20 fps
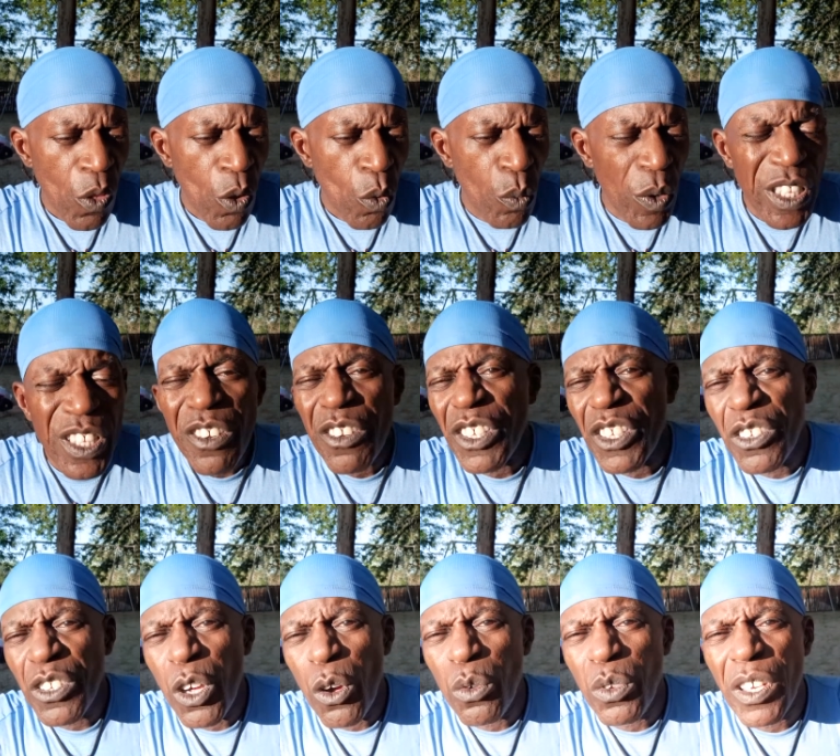where there is
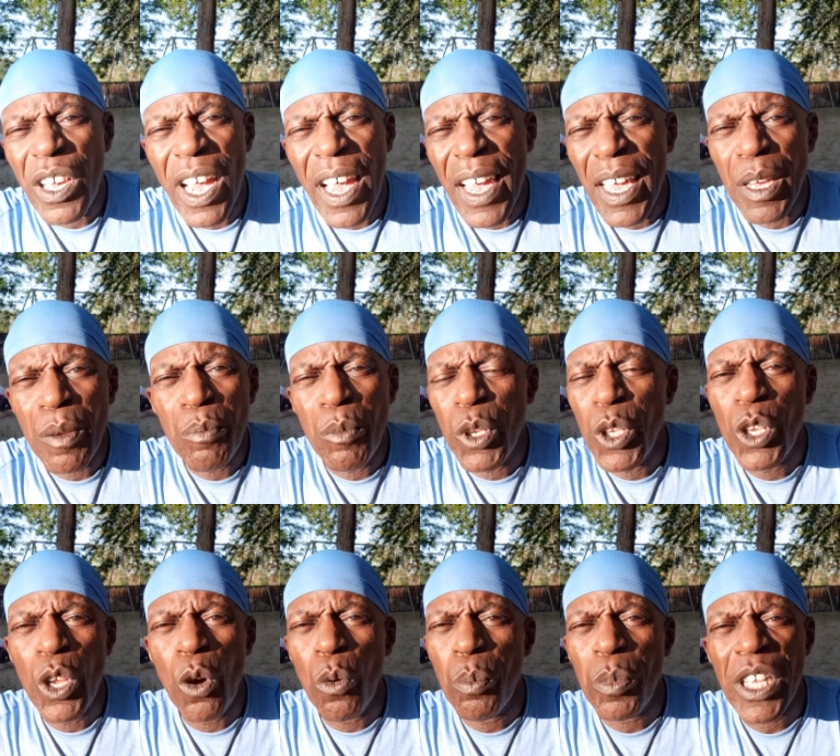no time,
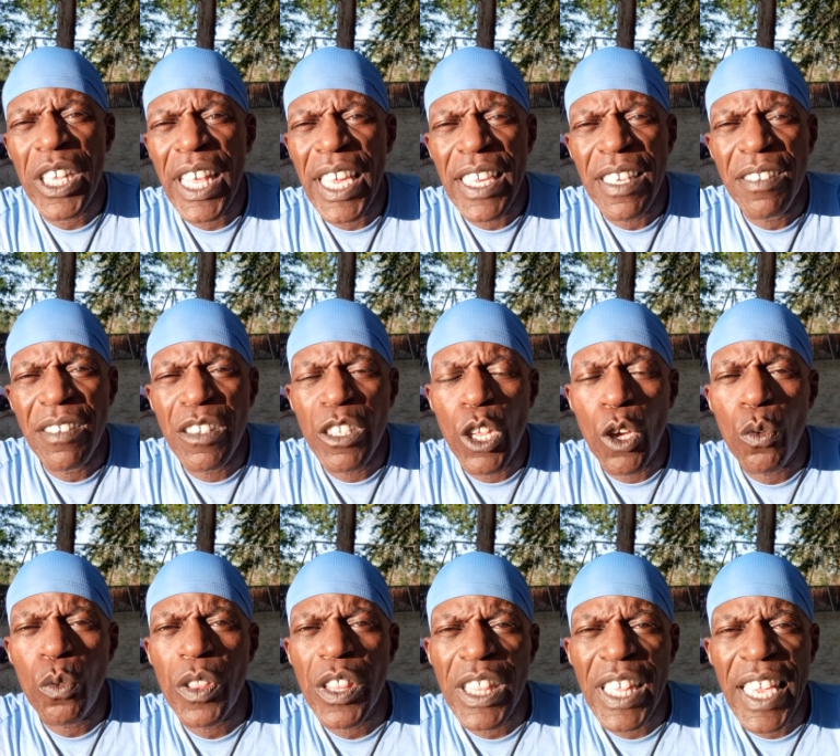no place, no
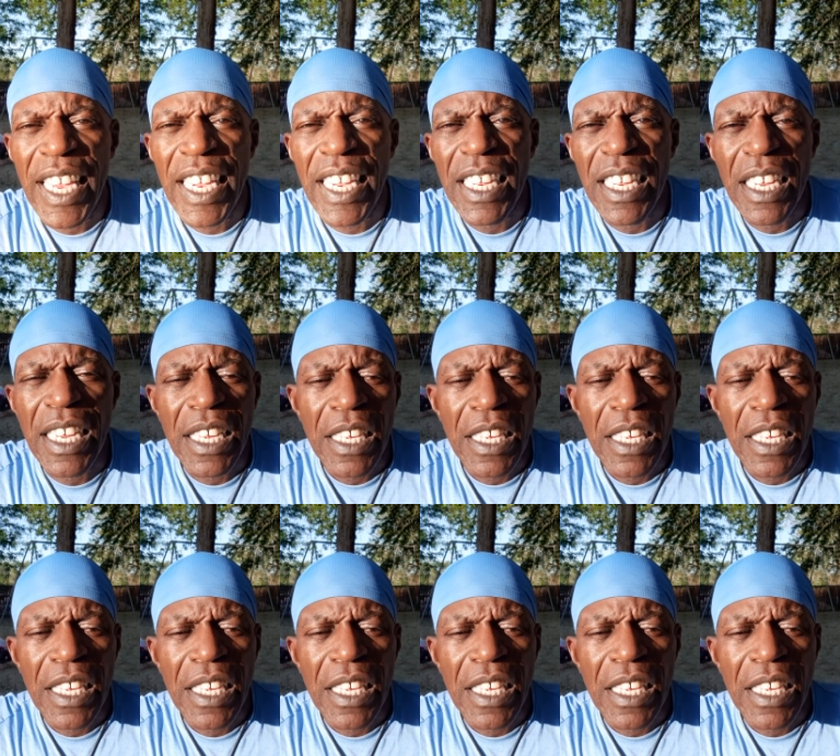thing,